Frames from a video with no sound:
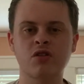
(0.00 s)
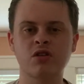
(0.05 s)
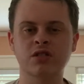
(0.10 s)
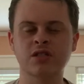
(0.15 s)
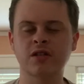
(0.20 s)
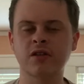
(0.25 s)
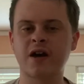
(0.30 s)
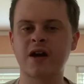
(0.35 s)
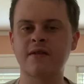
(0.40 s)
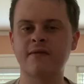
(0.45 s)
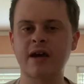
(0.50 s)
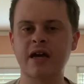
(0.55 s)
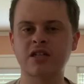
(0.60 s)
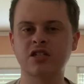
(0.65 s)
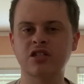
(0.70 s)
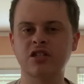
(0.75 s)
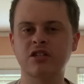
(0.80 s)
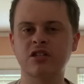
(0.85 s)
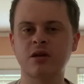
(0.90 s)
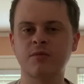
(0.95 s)
There's a lot of
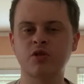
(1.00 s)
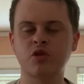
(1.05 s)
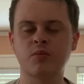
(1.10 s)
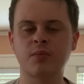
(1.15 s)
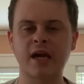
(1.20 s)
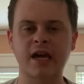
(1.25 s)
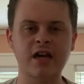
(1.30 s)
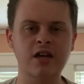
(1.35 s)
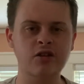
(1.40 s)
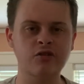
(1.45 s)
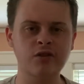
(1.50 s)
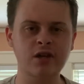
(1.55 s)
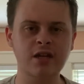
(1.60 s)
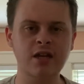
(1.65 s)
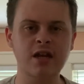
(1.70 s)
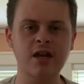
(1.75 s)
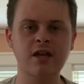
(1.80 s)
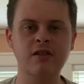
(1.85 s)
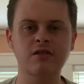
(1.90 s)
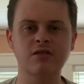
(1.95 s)
SJW pandering
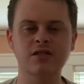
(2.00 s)
in it.